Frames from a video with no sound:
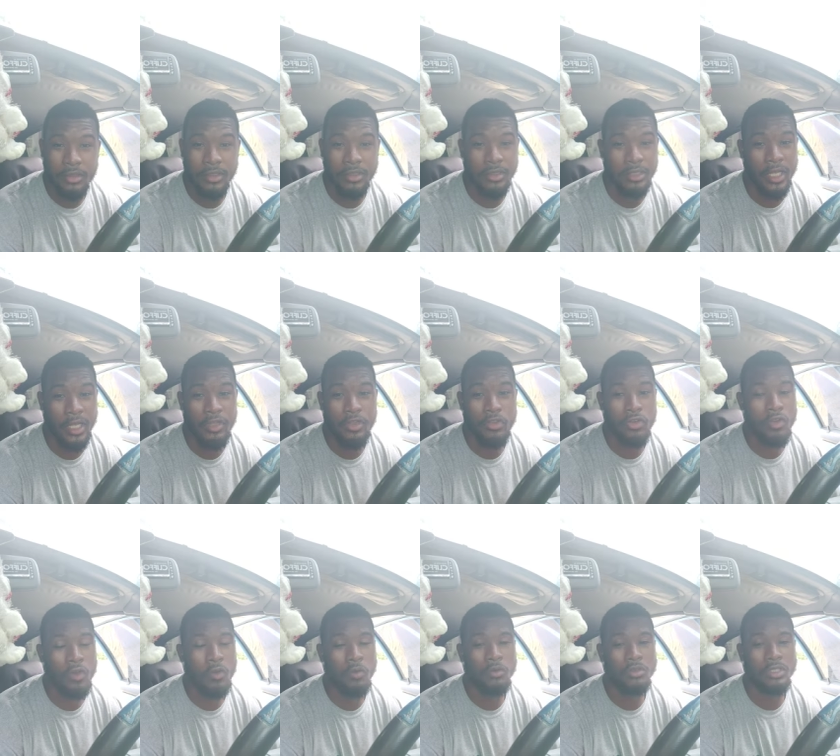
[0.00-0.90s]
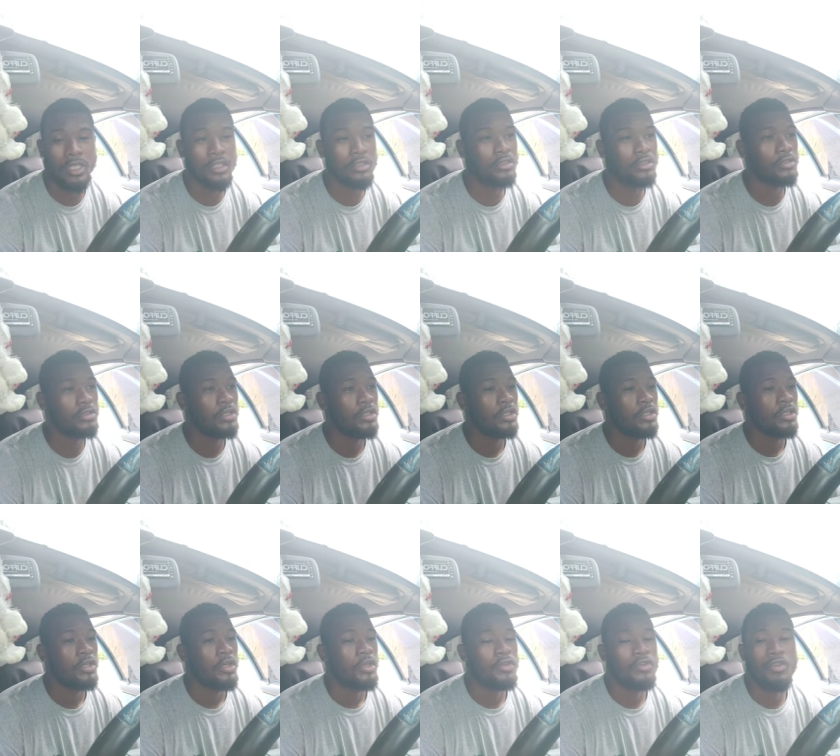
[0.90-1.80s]
than you know than
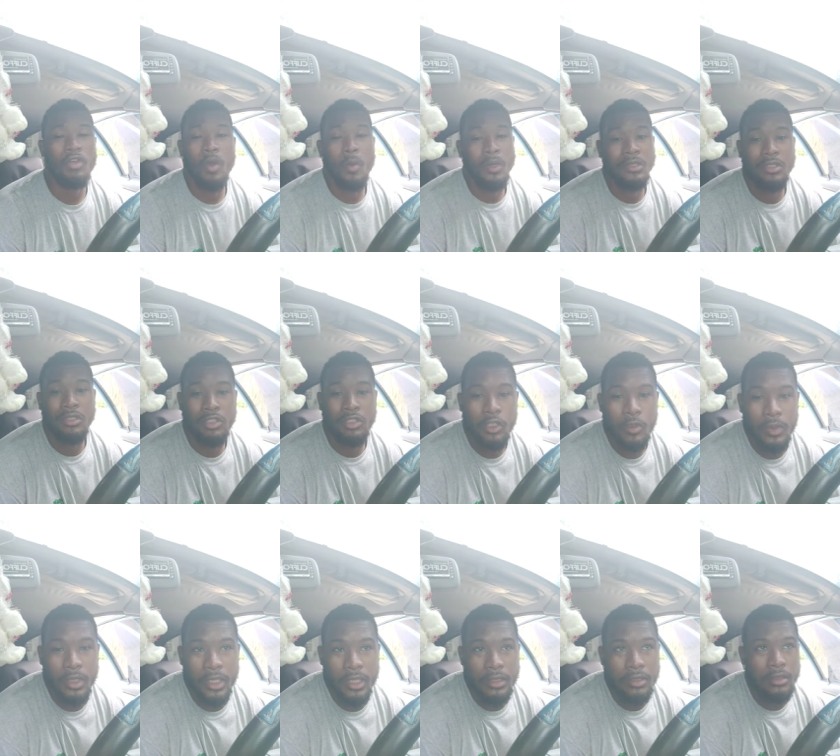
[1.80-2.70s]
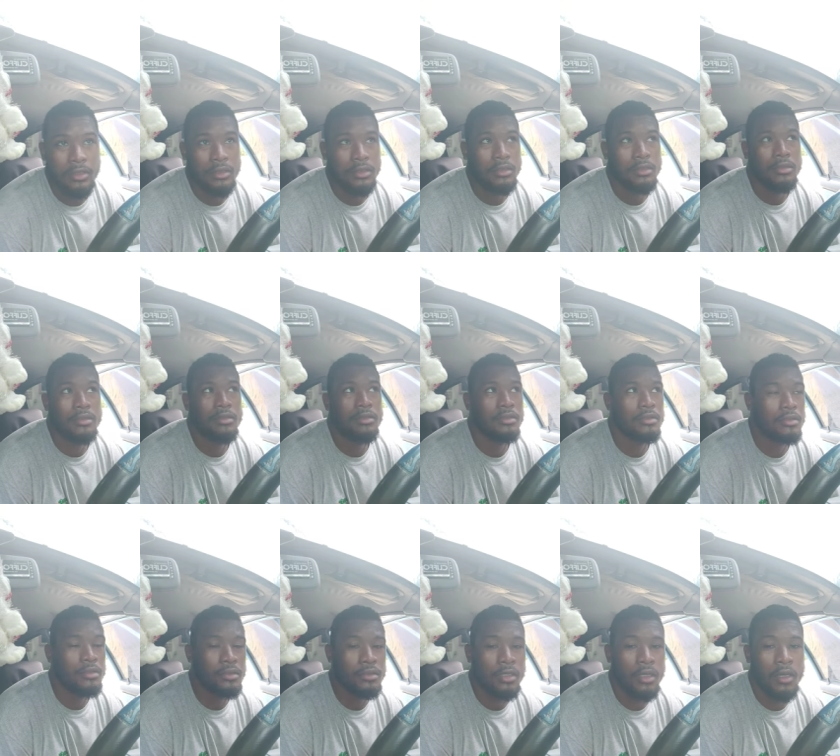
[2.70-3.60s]
you know what to do with it.
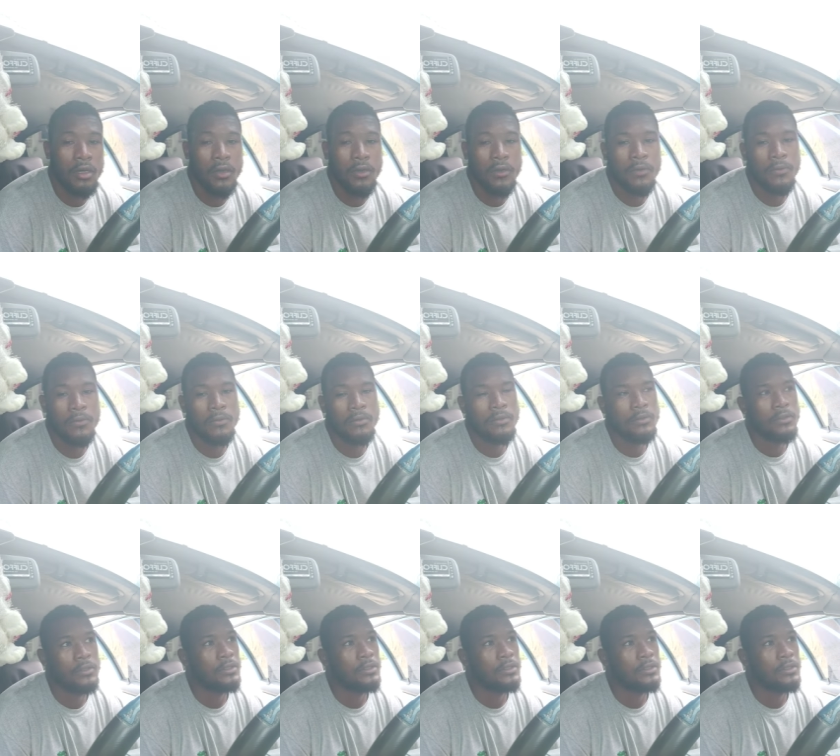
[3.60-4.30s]
So